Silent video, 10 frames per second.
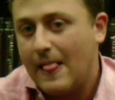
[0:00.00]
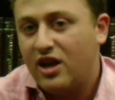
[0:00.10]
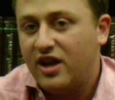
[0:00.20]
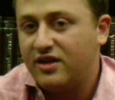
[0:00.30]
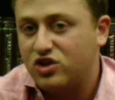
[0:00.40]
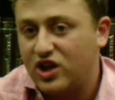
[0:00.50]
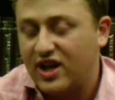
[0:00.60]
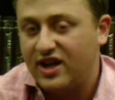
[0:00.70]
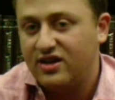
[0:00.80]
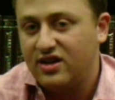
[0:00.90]
in the
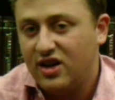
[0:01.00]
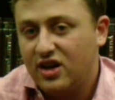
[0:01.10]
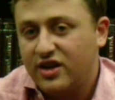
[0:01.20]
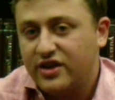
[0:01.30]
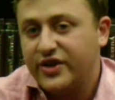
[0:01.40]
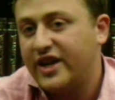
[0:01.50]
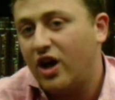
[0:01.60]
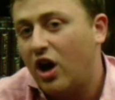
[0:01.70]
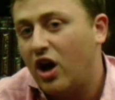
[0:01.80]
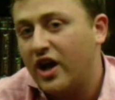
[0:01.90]
chain. You're not an
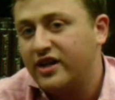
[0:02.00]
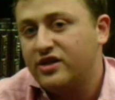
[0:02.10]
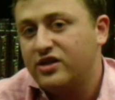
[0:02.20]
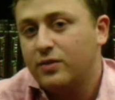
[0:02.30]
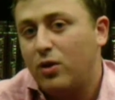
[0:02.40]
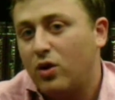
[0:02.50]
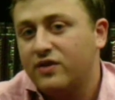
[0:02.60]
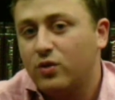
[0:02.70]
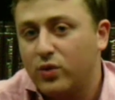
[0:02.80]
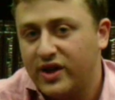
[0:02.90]
I. You're part of a
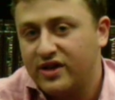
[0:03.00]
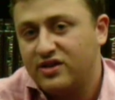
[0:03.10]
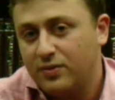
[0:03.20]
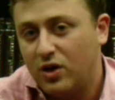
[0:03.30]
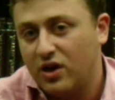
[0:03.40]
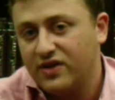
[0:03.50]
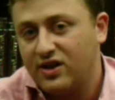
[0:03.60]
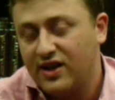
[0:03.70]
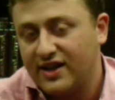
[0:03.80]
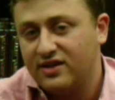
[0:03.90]
we. You're part of a
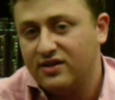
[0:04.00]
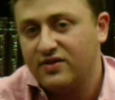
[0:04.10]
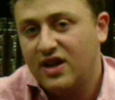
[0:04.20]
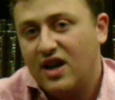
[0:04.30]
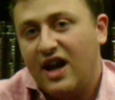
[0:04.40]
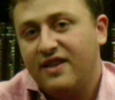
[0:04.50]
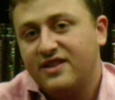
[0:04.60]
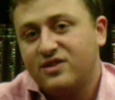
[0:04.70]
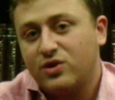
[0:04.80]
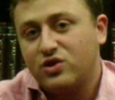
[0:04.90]
collective, and this
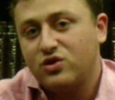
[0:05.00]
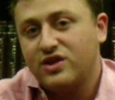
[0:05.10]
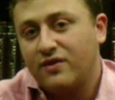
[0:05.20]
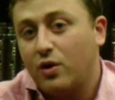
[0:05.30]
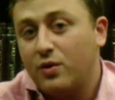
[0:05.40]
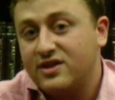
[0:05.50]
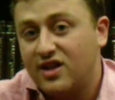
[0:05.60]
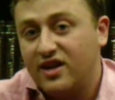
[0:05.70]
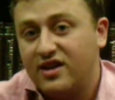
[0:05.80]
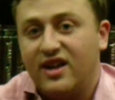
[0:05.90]
is what Jews have always
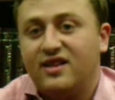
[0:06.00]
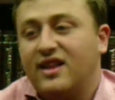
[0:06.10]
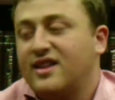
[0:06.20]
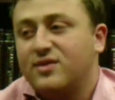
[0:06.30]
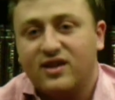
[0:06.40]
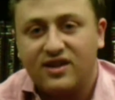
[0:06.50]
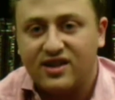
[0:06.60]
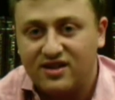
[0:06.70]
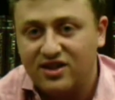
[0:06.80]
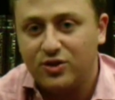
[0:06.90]
done, and that's what they're going to
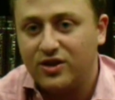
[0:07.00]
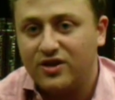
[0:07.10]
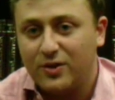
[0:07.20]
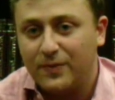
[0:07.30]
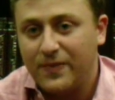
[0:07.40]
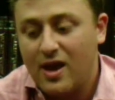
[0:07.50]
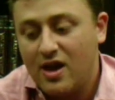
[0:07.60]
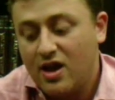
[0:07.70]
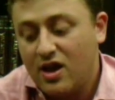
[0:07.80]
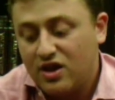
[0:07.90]
continue to do.
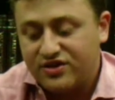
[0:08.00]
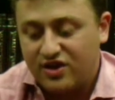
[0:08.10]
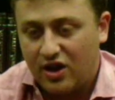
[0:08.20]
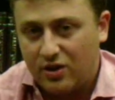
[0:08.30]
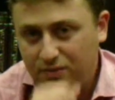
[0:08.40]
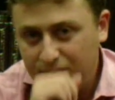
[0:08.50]
So